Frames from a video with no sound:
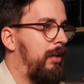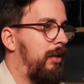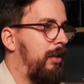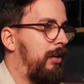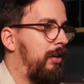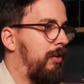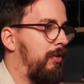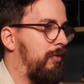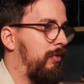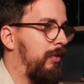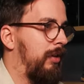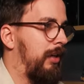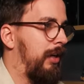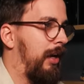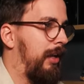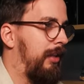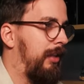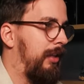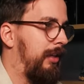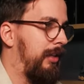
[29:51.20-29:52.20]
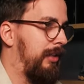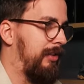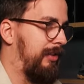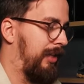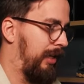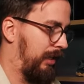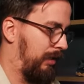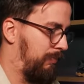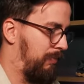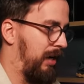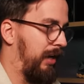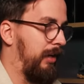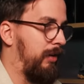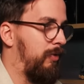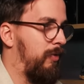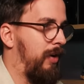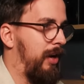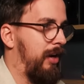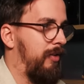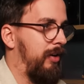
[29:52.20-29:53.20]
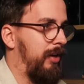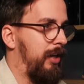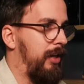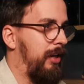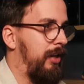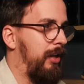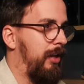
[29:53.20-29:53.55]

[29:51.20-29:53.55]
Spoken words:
No, I think it's get by query.